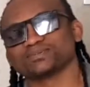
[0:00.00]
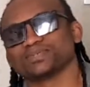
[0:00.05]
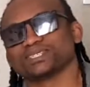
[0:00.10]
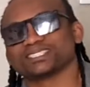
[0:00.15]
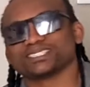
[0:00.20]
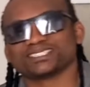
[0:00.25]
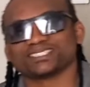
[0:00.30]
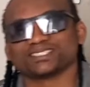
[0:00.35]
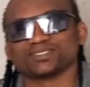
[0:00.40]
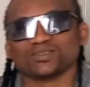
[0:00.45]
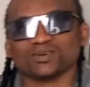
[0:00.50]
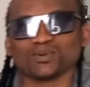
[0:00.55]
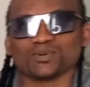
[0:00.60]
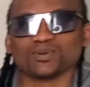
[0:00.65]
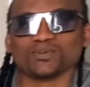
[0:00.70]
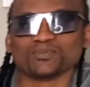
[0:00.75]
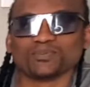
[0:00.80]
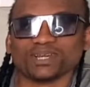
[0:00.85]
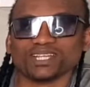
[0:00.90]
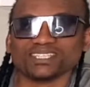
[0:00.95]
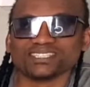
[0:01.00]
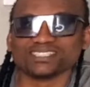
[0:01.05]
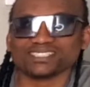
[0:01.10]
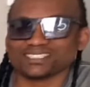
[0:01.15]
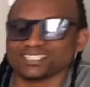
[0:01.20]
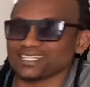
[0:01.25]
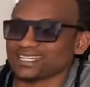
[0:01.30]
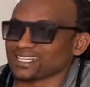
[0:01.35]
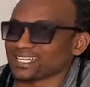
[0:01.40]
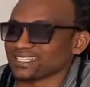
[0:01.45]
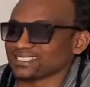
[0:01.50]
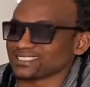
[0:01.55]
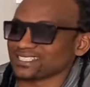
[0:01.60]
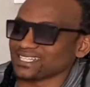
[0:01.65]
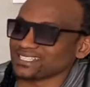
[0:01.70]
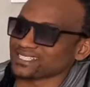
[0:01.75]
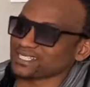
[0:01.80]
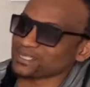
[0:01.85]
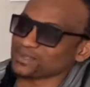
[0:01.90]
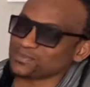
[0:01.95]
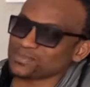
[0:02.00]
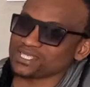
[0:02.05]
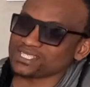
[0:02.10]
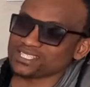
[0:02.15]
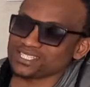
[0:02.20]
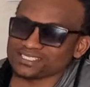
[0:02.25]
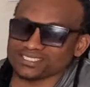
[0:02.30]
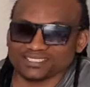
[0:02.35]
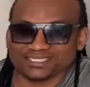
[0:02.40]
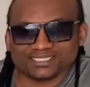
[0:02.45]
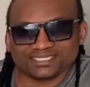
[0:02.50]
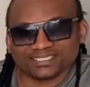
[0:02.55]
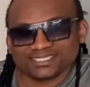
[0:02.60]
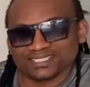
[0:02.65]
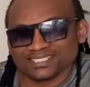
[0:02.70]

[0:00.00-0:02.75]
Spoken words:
man. Oh, no grand. Complaints. The grand, 100%.